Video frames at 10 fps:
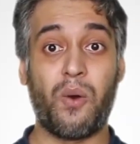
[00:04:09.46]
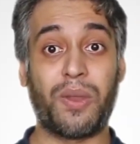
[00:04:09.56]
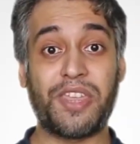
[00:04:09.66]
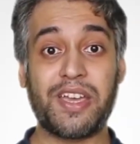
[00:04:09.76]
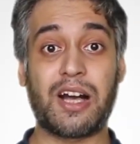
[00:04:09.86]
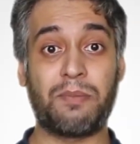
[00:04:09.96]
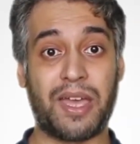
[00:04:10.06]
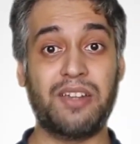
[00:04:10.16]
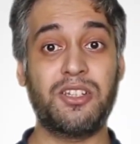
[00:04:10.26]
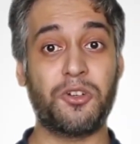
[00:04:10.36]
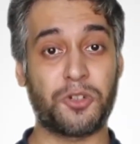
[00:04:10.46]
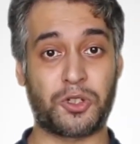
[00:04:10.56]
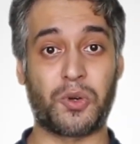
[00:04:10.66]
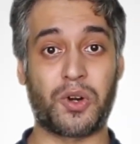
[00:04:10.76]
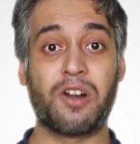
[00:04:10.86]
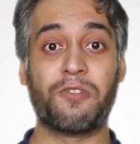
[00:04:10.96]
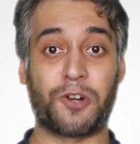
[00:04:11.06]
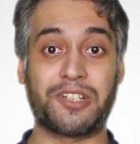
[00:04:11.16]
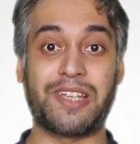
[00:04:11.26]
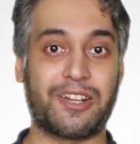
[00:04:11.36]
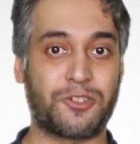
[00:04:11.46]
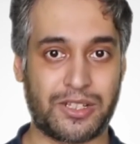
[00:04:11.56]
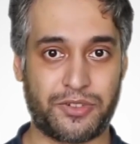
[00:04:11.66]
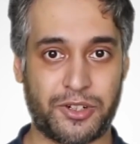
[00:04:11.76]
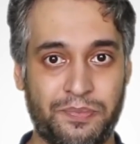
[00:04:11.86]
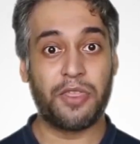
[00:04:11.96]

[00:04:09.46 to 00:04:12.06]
when they come into your store for a data transfer.